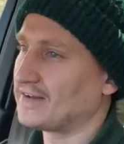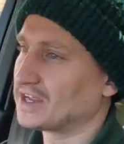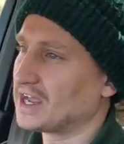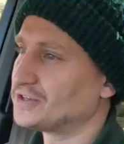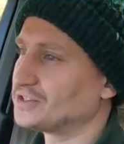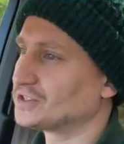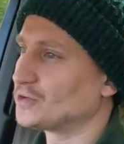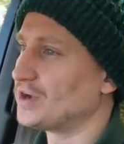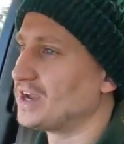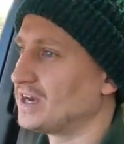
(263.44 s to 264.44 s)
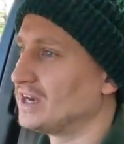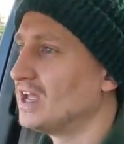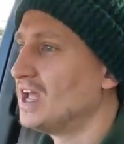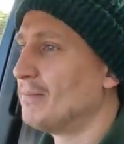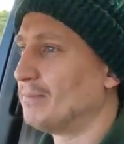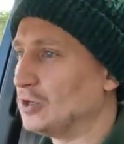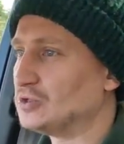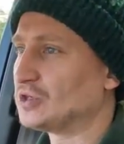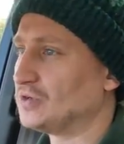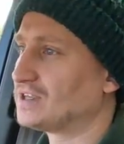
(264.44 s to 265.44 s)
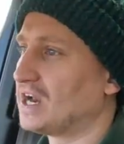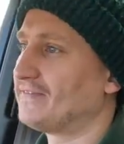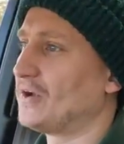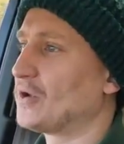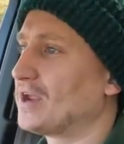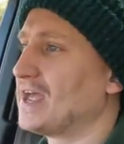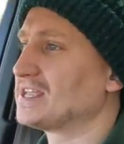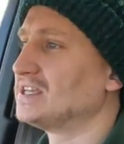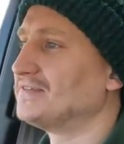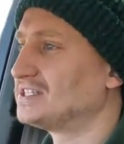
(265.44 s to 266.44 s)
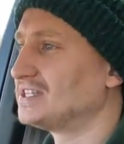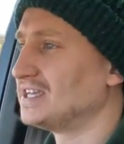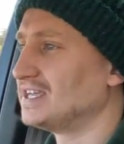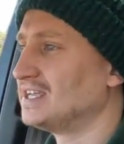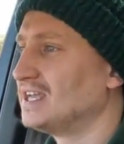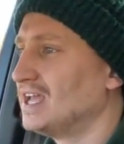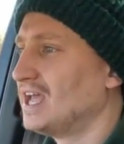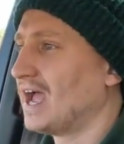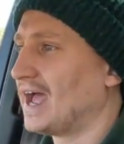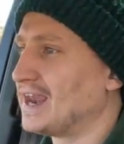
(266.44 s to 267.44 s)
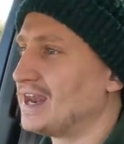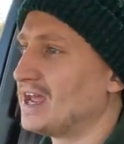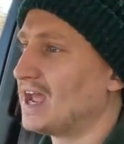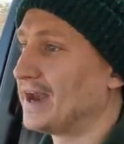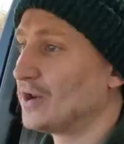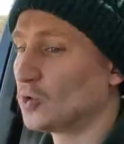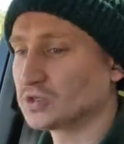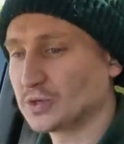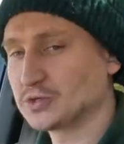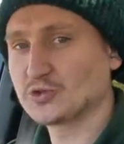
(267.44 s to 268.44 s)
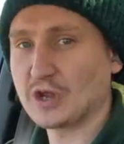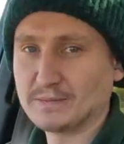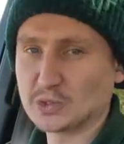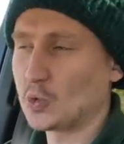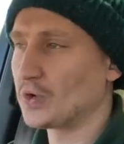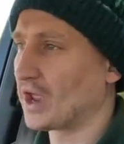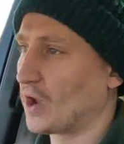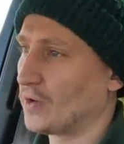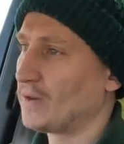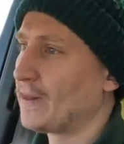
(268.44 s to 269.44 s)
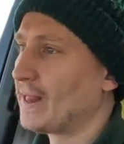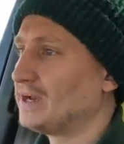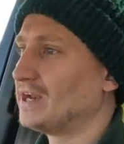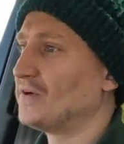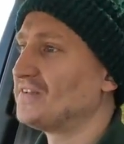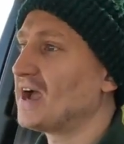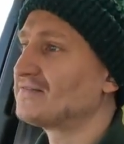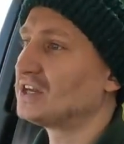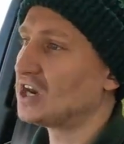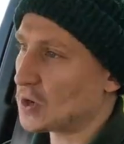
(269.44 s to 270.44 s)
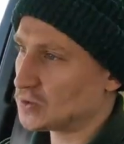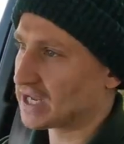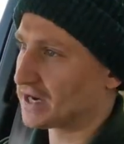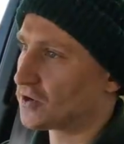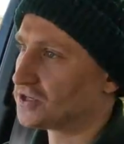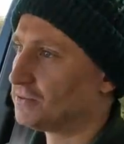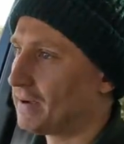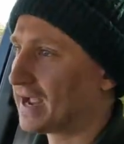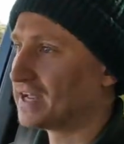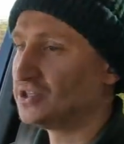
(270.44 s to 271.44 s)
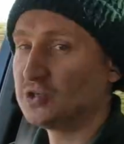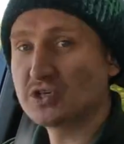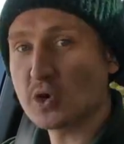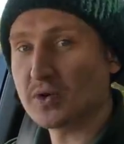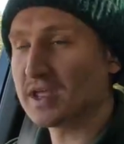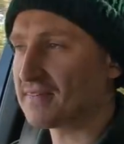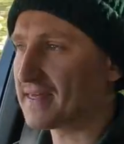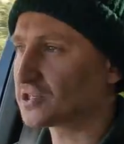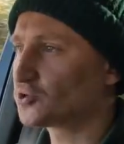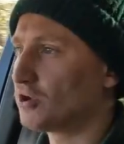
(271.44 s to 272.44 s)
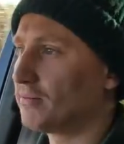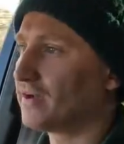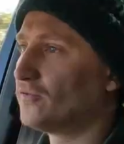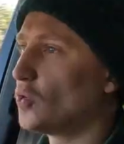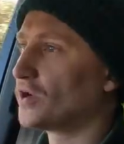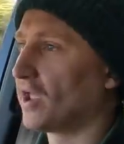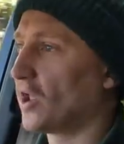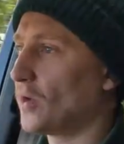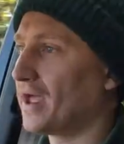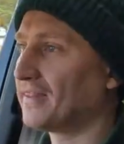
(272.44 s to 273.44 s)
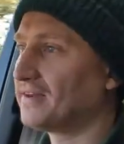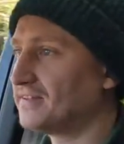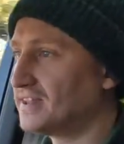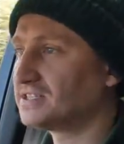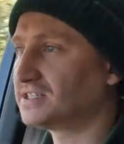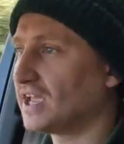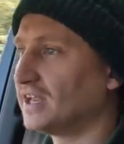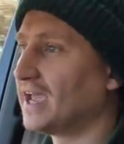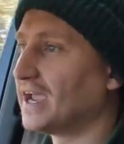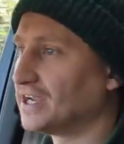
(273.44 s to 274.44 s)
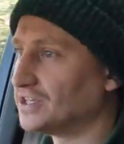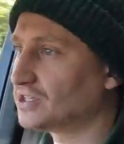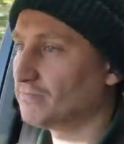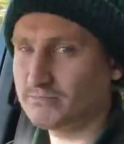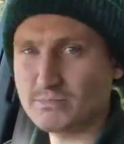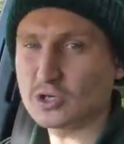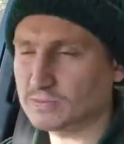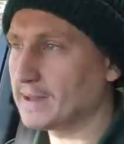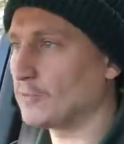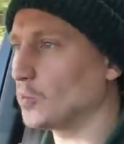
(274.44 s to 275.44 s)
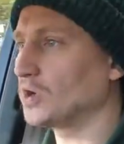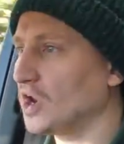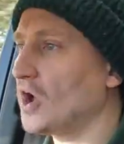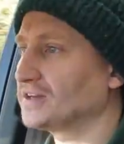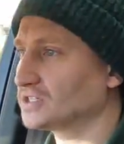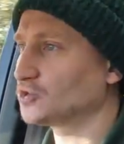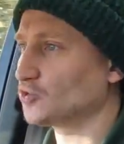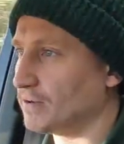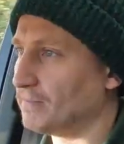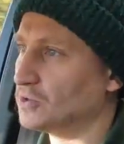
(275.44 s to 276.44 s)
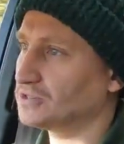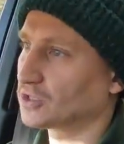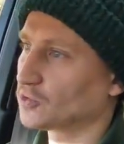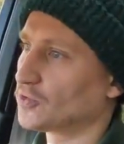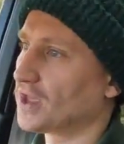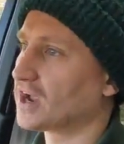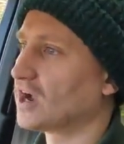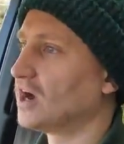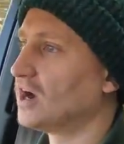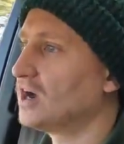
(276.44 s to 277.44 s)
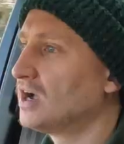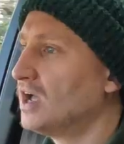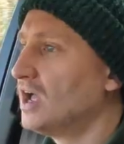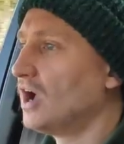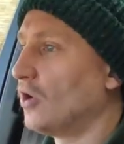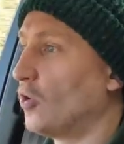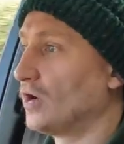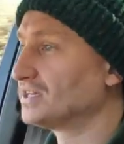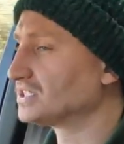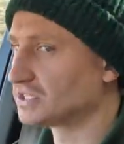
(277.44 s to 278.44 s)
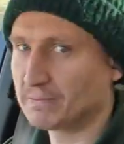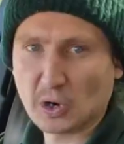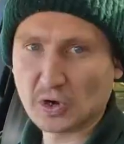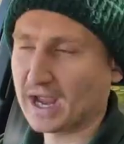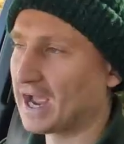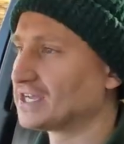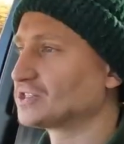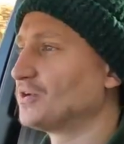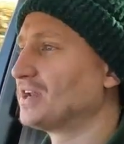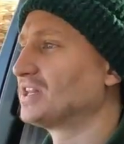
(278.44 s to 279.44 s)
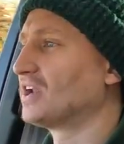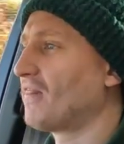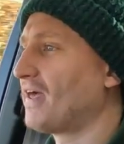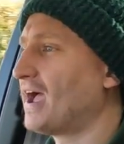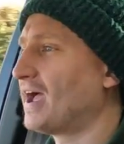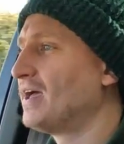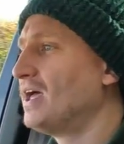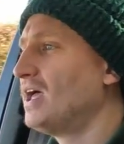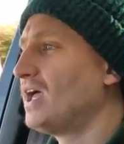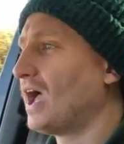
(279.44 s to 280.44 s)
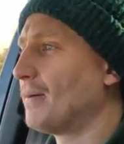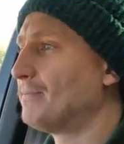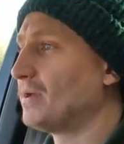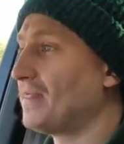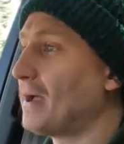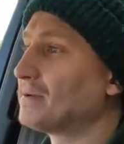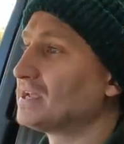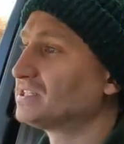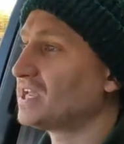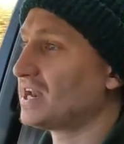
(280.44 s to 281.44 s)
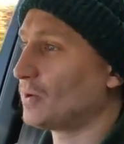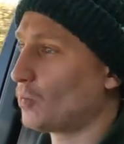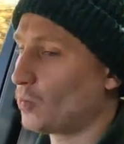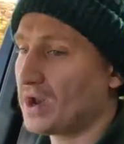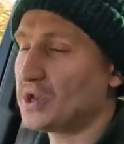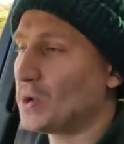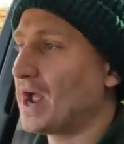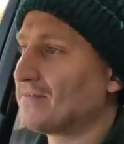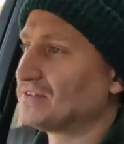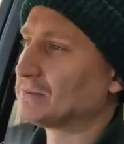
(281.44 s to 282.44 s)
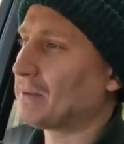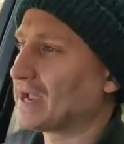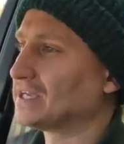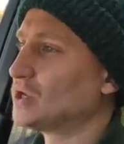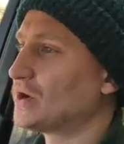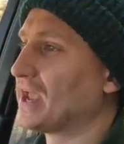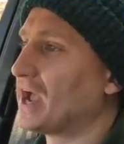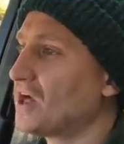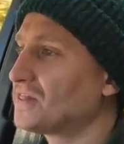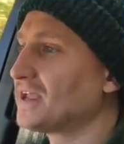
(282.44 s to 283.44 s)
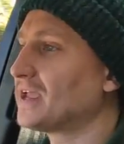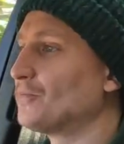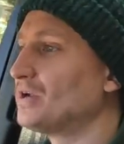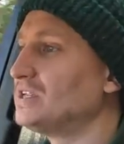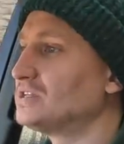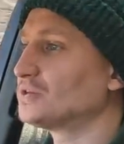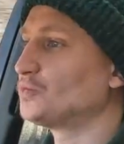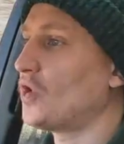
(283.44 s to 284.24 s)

navigation screen, Bluetooth telephone connectivity, and it also streams audio. Now, if you have the low technology package, you don't get that streaming of audio, and in this day and age, most people would like to stream music through their car or listen to podcasts or anything like that. But that being said, when you have this package on it, I think it really does